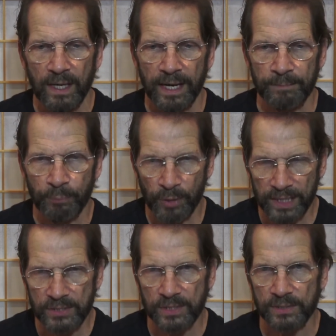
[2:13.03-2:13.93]
And
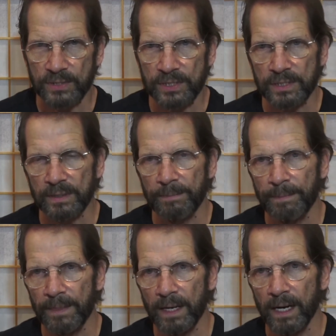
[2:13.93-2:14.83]
presence,
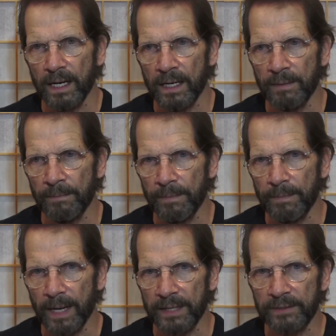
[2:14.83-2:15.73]
um,
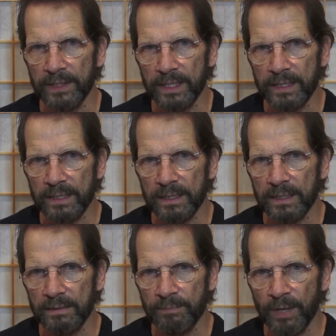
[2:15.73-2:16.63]
I think,
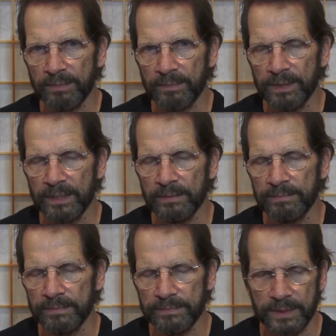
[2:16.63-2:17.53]
probably the,
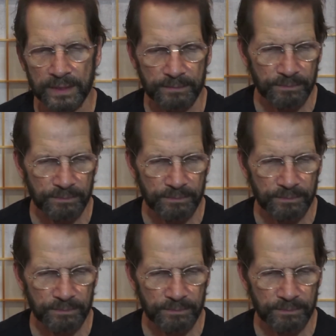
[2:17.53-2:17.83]
the,